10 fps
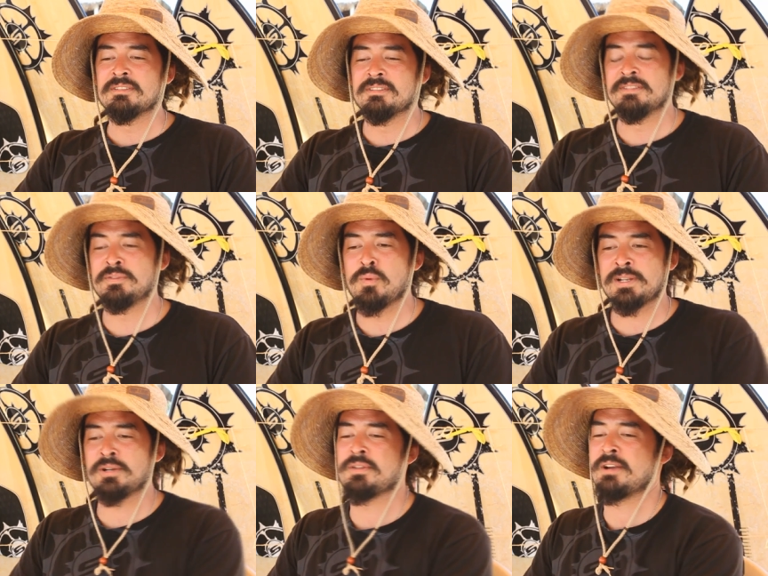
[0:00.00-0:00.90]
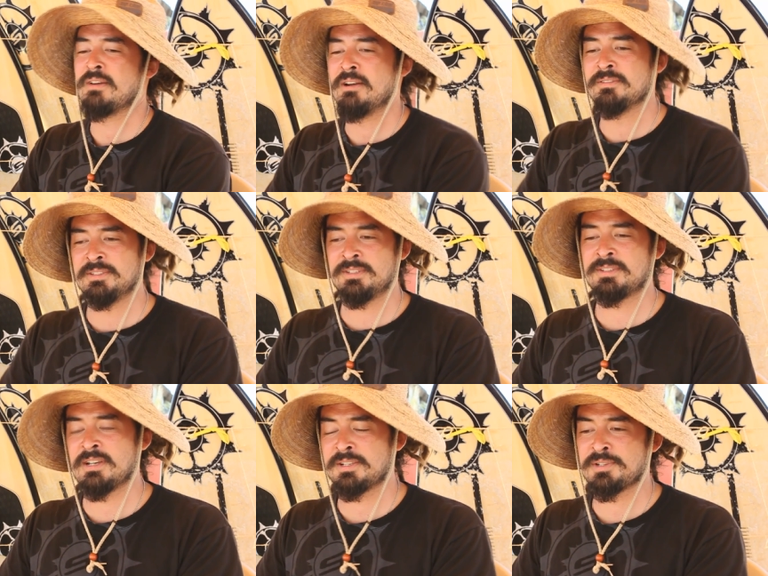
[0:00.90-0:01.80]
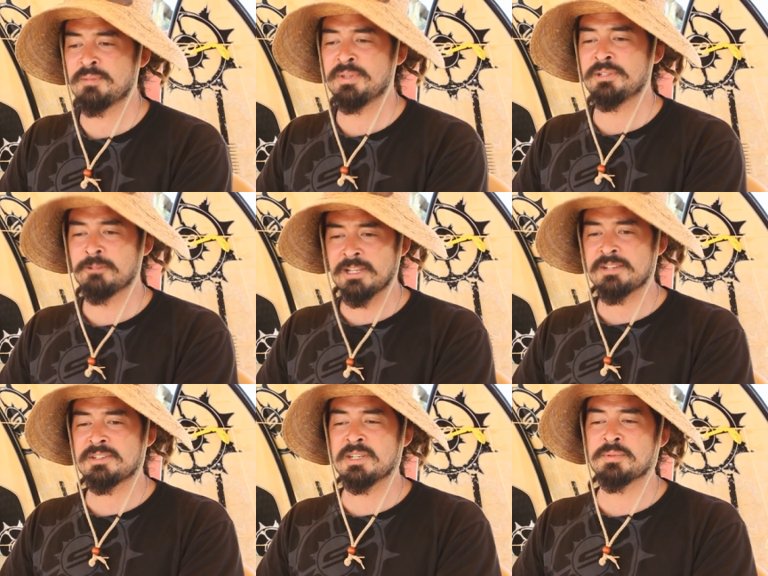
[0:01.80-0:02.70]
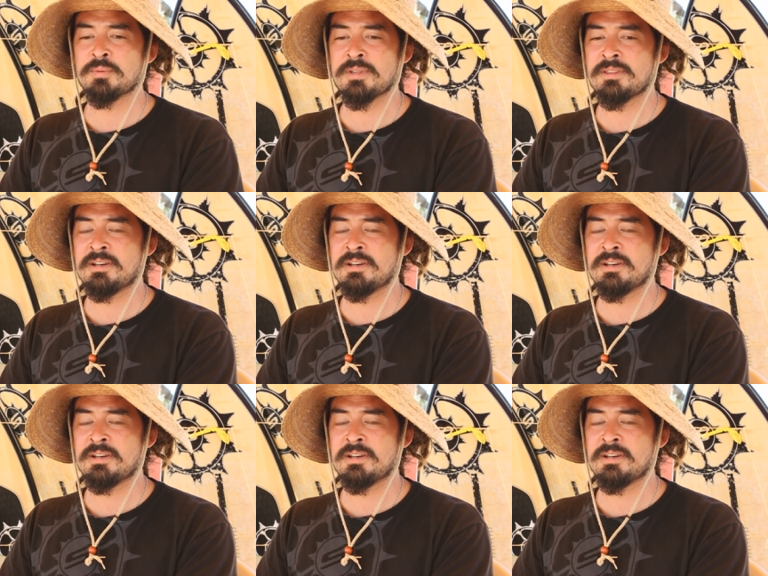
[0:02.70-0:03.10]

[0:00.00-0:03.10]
if you want to go that route, you just got to start building relationships with